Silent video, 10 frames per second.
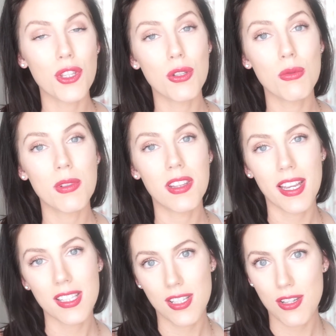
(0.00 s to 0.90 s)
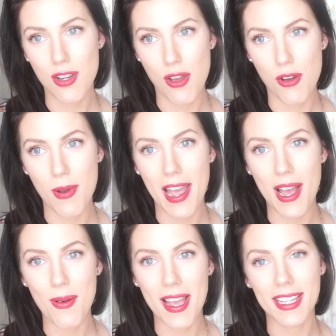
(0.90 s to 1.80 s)
you would like to know
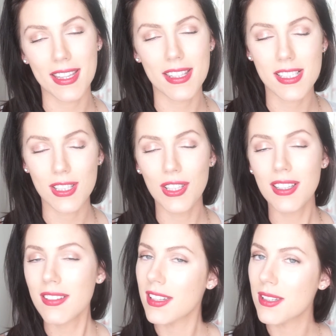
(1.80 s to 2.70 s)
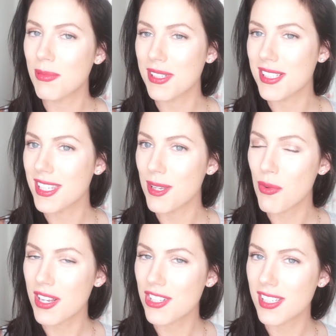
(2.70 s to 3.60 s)
how I get this look, then please keep
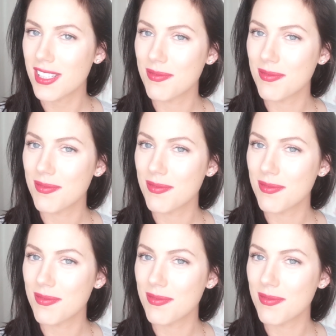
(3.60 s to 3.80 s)
watching.